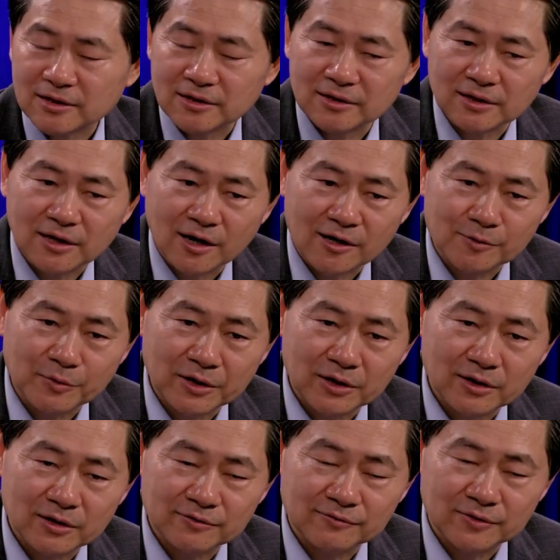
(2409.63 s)
economy
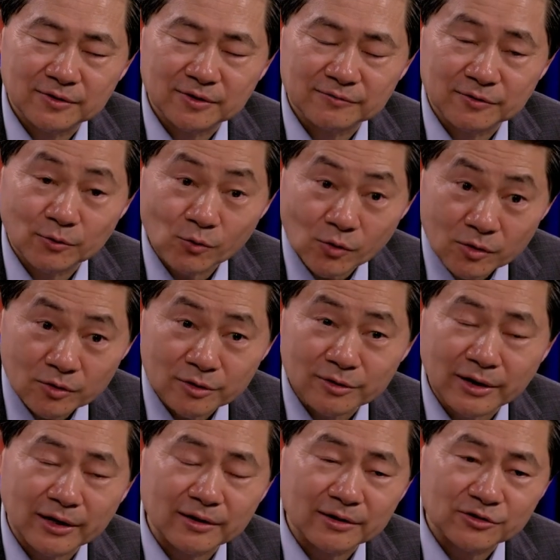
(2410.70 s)
of the world,
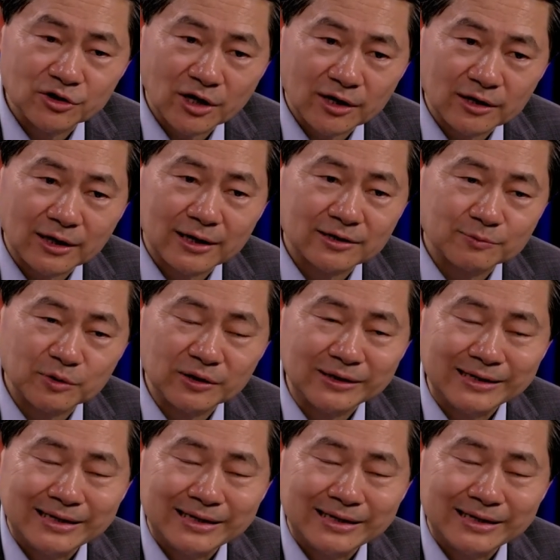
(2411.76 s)
and then China has been